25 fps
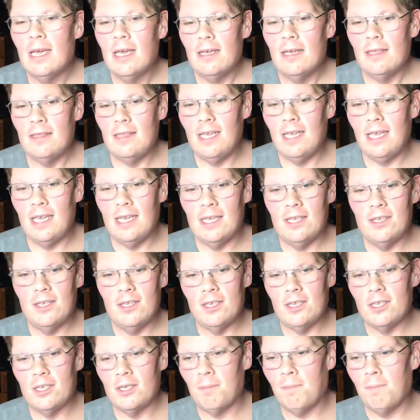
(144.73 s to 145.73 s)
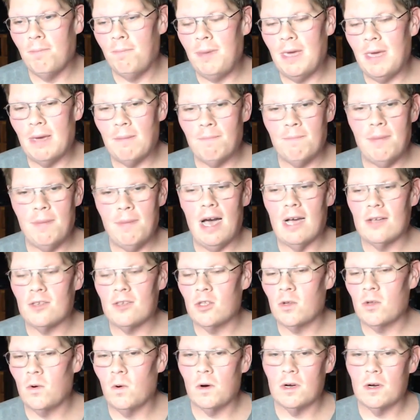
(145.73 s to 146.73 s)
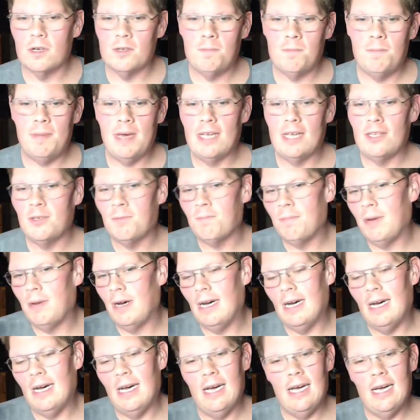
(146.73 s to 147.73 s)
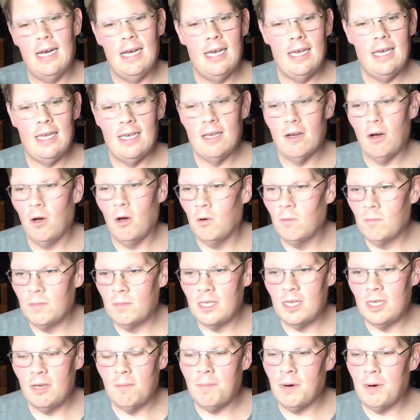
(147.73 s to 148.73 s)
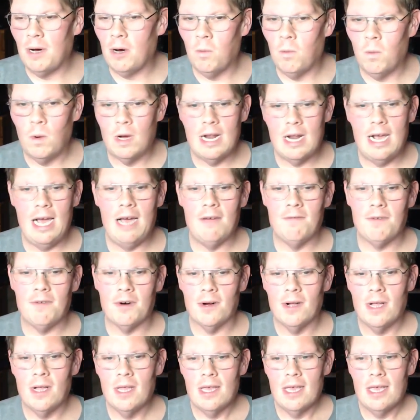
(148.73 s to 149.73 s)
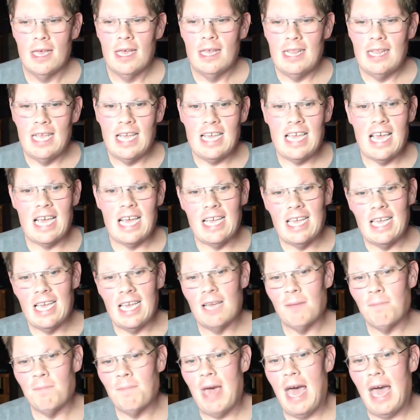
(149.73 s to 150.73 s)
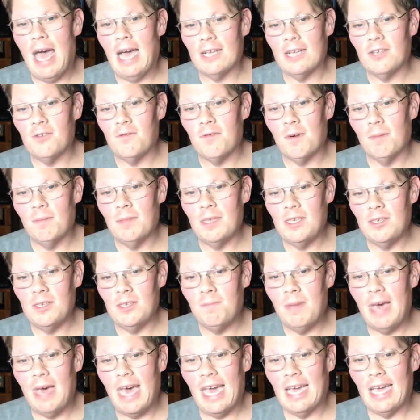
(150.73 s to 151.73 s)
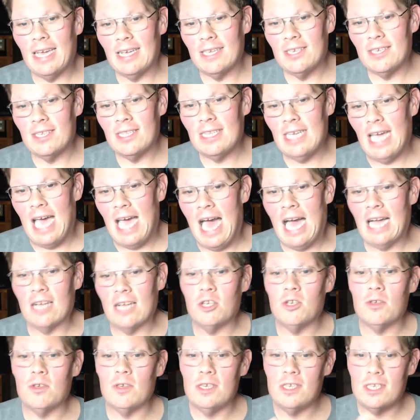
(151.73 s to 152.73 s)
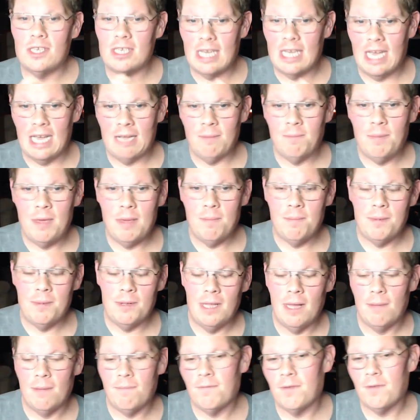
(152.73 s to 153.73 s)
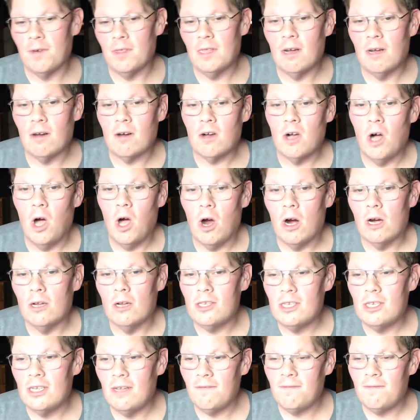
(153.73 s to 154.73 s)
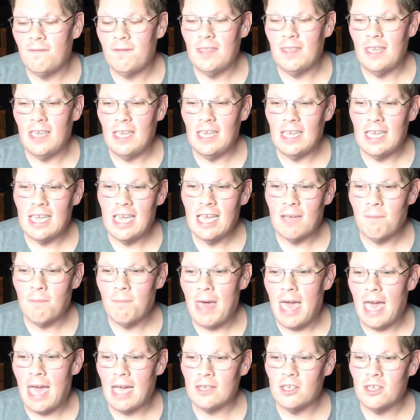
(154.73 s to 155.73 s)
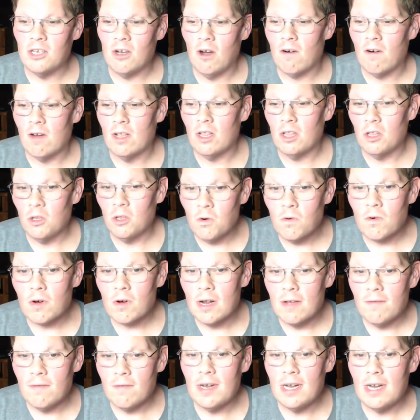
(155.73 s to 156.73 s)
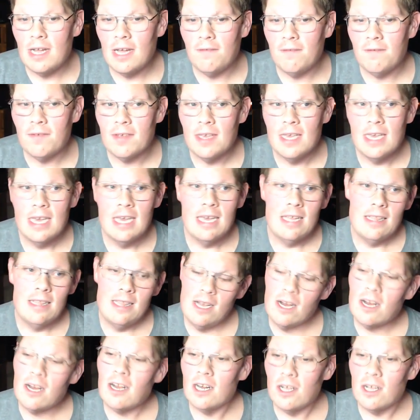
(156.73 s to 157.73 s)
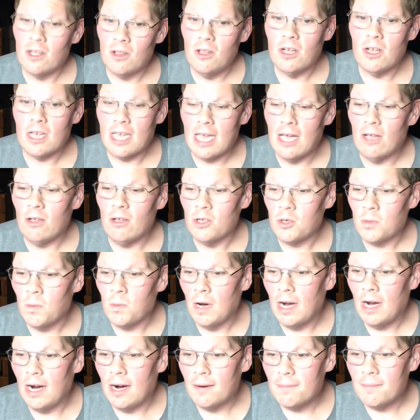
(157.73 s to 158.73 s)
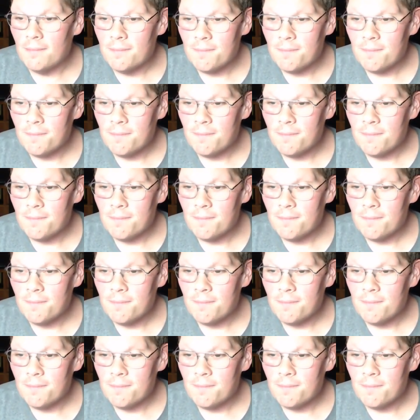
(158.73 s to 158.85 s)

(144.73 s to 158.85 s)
these big box stores, Best Buy, Home Depot, whatever, they get kickbacks from these banks to actually sign people up for their cards. And if the kickbacks aren't lucrative enough, they're going to look elsewhere.